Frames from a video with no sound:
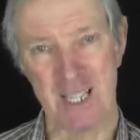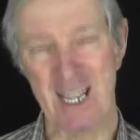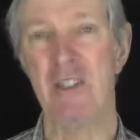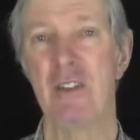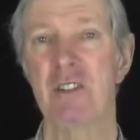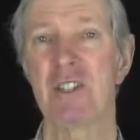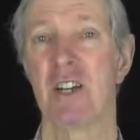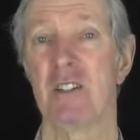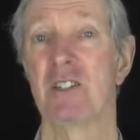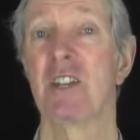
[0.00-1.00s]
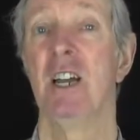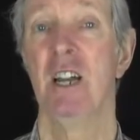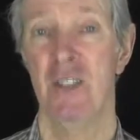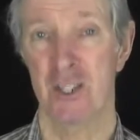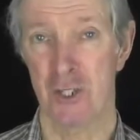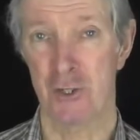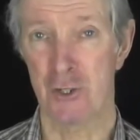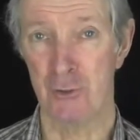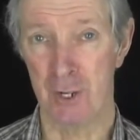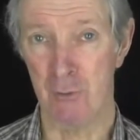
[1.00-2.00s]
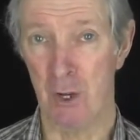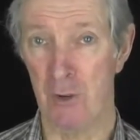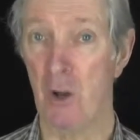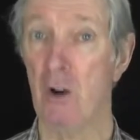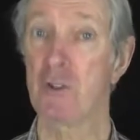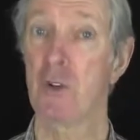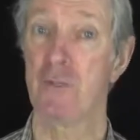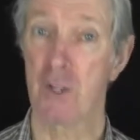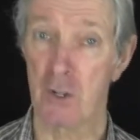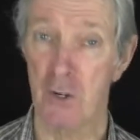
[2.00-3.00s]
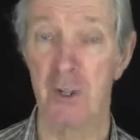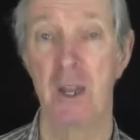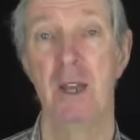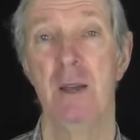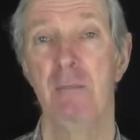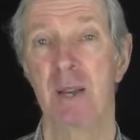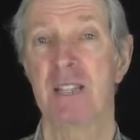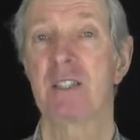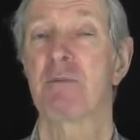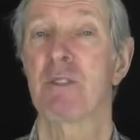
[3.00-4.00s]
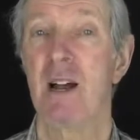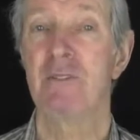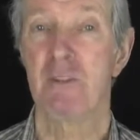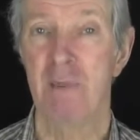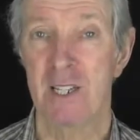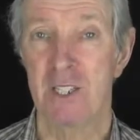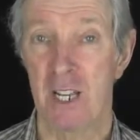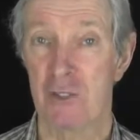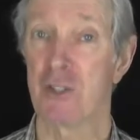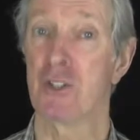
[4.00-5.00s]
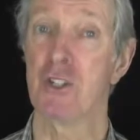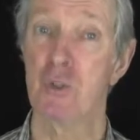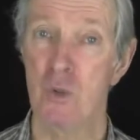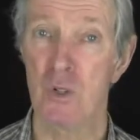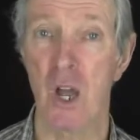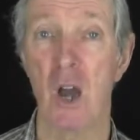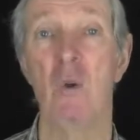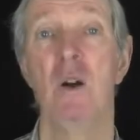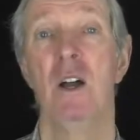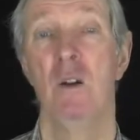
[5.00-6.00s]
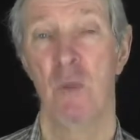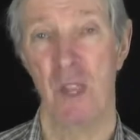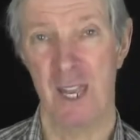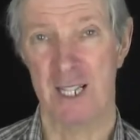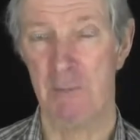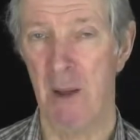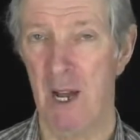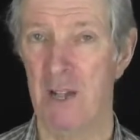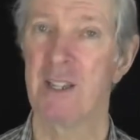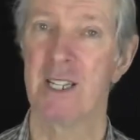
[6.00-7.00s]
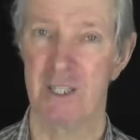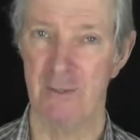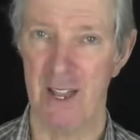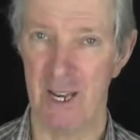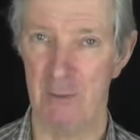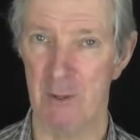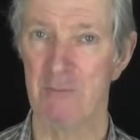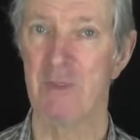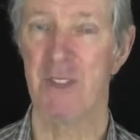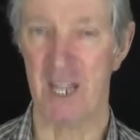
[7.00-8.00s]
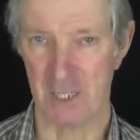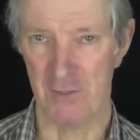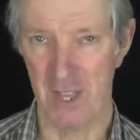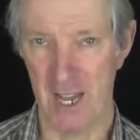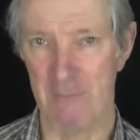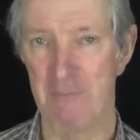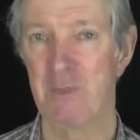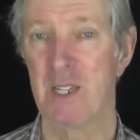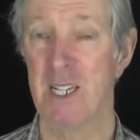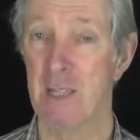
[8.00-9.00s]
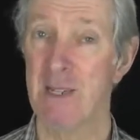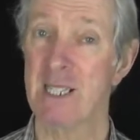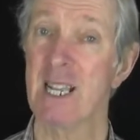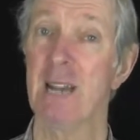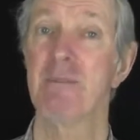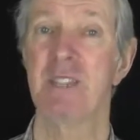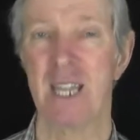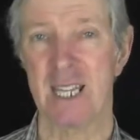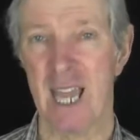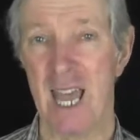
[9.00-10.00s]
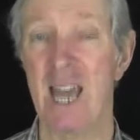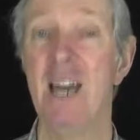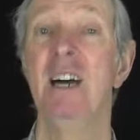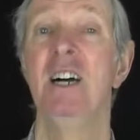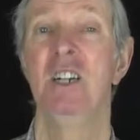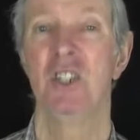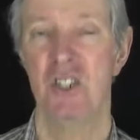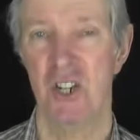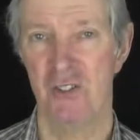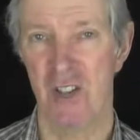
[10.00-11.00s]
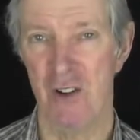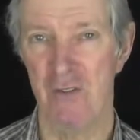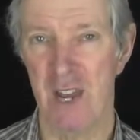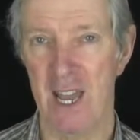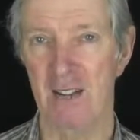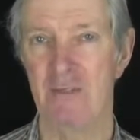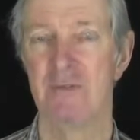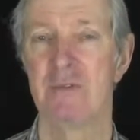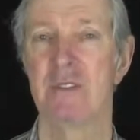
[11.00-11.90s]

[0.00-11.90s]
and get the results that you truly want. Also, if you could, please subscribe to my channel so you will know when the next part is available. Thanks for that. In the meantime, take care. Cheerio for now.